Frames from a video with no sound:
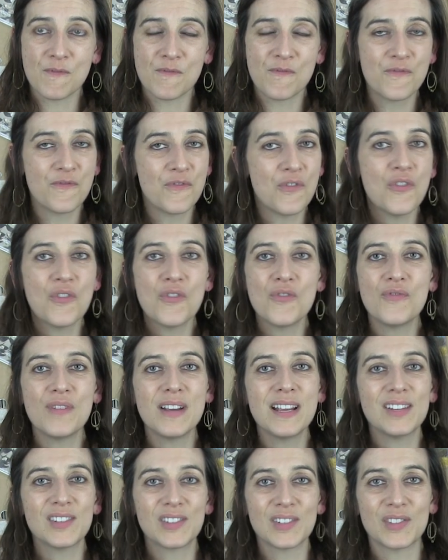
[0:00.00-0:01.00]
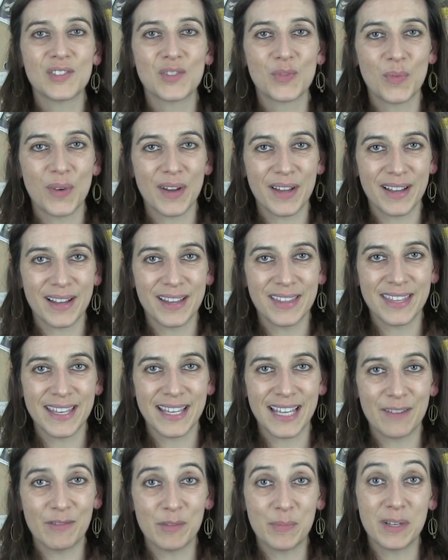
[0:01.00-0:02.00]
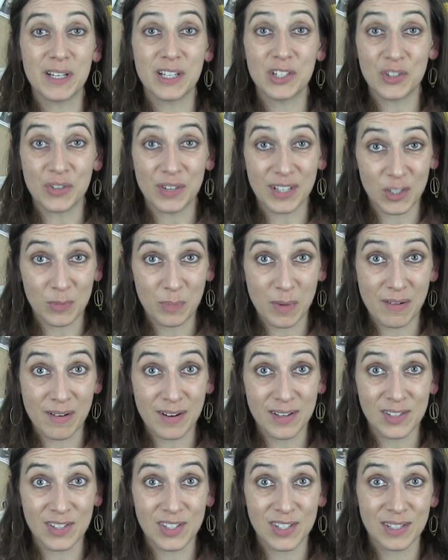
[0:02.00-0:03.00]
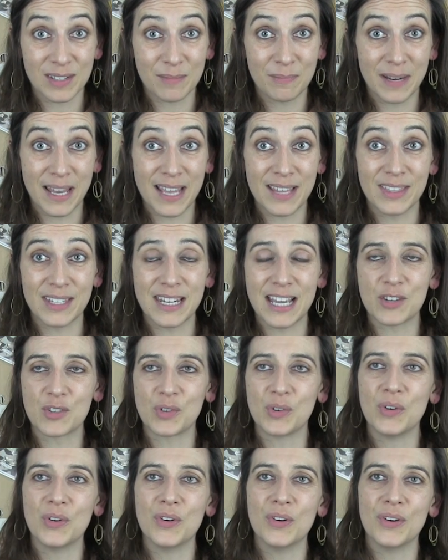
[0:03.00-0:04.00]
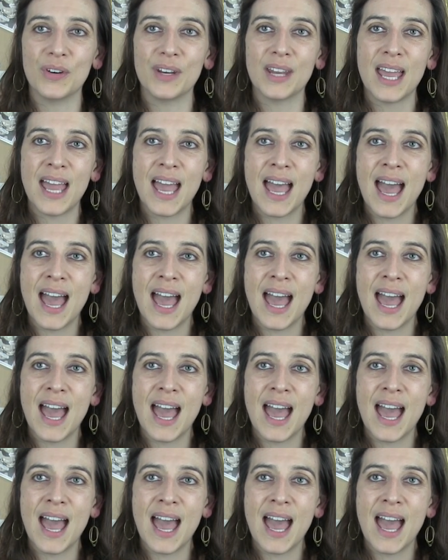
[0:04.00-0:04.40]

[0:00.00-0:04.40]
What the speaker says: four reasons why I think everybody should experience playing the natural horn